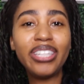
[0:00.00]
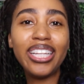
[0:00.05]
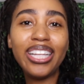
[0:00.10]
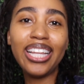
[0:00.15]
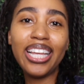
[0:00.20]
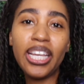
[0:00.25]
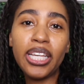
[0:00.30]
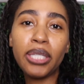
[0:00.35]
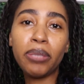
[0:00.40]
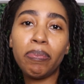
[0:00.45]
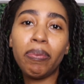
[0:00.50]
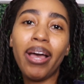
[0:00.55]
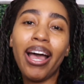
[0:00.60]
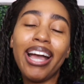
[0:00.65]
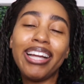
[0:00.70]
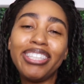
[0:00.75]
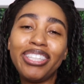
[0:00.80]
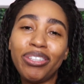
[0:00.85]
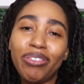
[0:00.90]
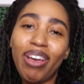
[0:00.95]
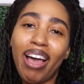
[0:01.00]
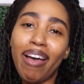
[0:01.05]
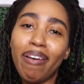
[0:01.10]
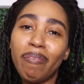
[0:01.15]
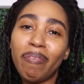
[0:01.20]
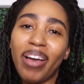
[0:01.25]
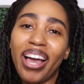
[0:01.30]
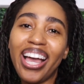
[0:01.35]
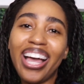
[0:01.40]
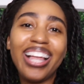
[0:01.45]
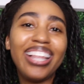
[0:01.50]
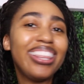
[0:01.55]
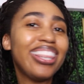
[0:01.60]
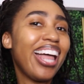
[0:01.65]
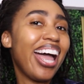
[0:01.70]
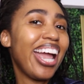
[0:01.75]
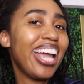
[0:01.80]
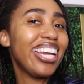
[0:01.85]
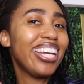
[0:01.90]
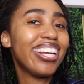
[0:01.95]
the lisp, I do have my
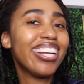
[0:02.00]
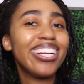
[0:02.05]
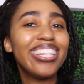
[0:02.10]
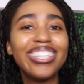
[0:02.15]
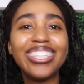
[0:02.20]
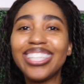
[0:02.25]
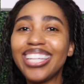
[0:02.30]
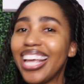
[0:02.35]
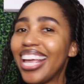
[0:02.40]
aligners